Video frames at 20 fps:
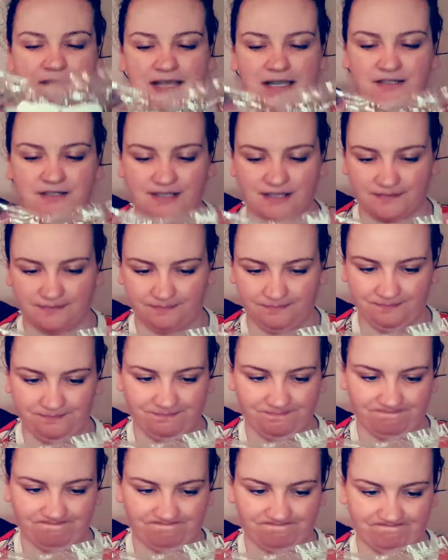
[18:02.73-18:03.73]
beans.
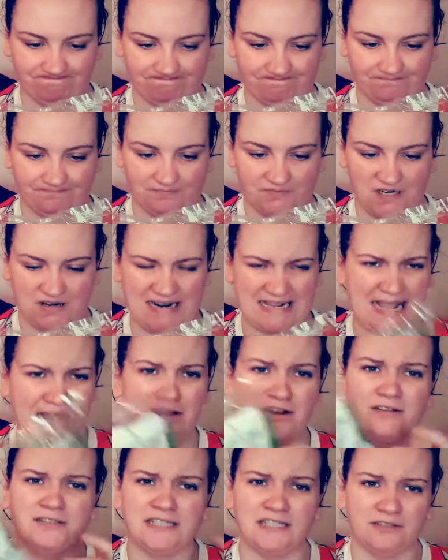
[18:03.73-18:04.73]
I
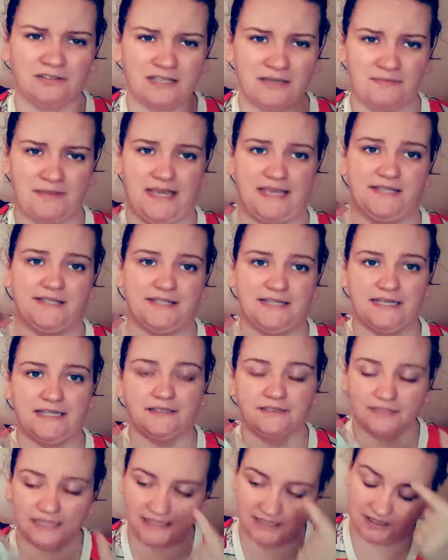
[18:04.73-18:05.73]
know they're not
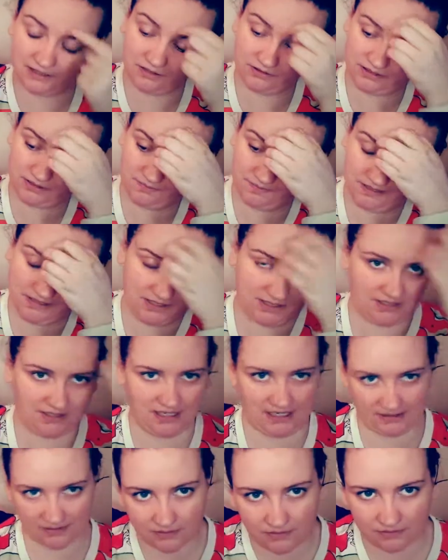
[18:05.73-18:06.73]
amazing, and I know that beans are
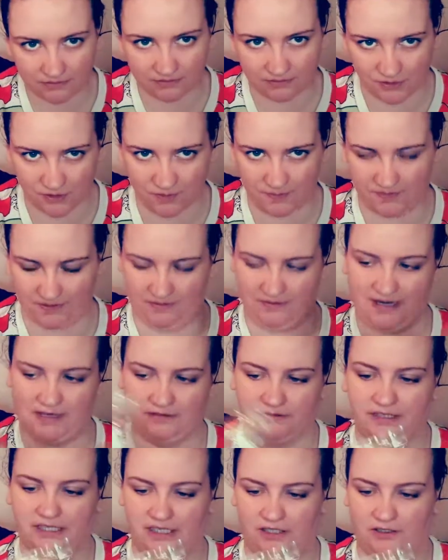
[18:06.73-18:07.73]
not super great
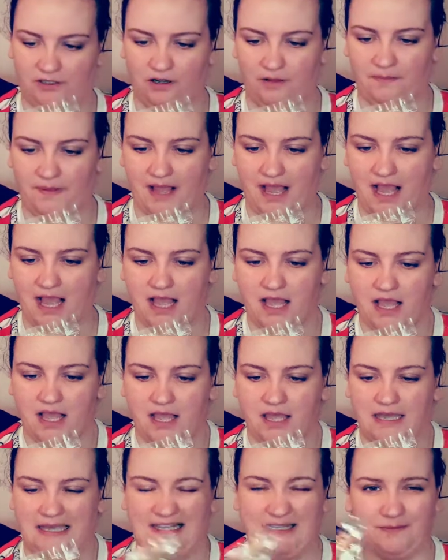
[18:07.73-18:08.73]
on keto, but
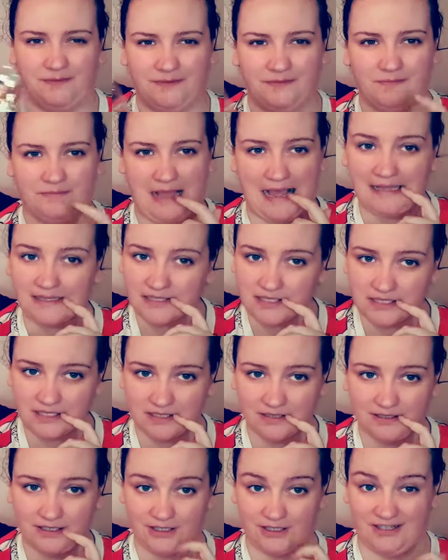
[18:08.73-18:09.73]
it's been
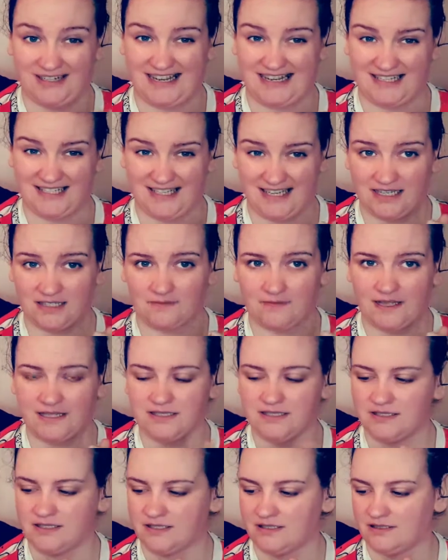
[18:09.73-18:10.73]
months, literally like 6
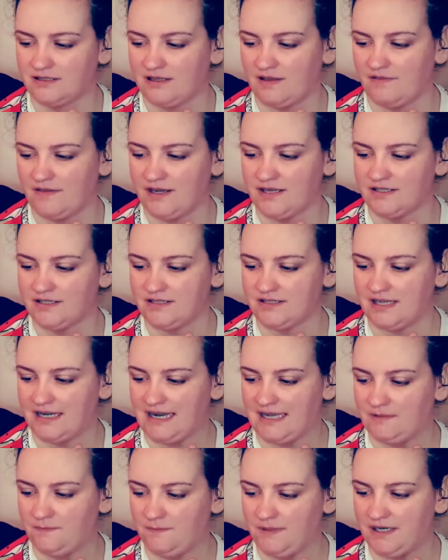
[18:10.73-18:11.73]
months, I think, since I
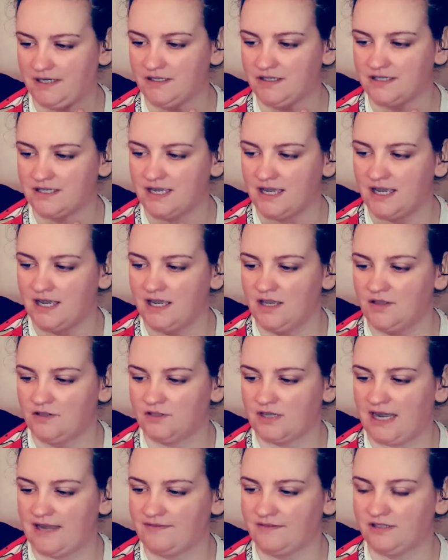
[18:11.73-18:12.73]
had beans.
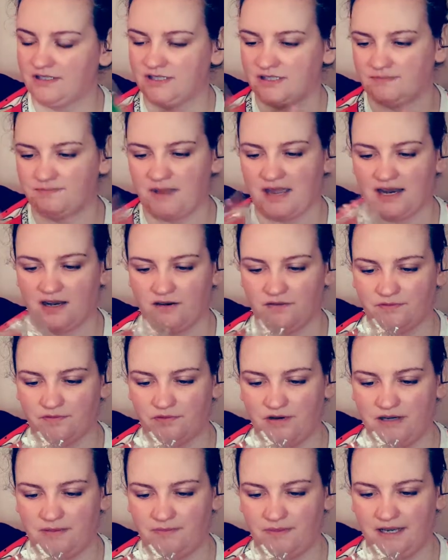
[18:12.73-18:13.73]
So I have a packet of
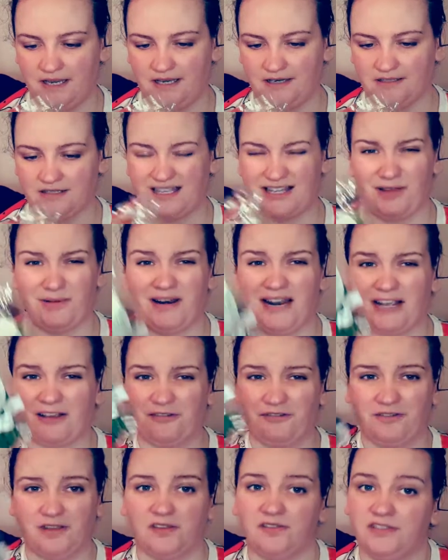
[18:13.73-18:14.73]
green beans, and they were like
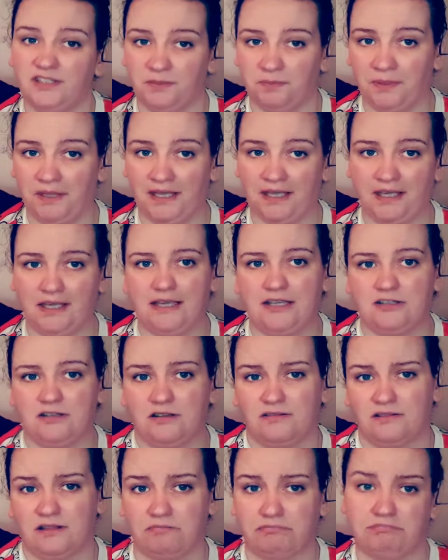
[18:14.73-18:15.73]
50p, so
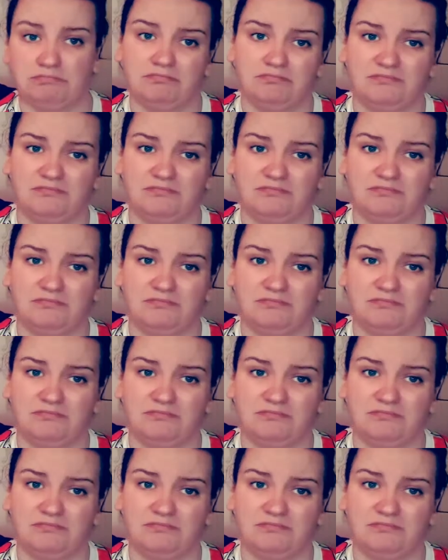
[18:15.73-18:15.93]
I was like,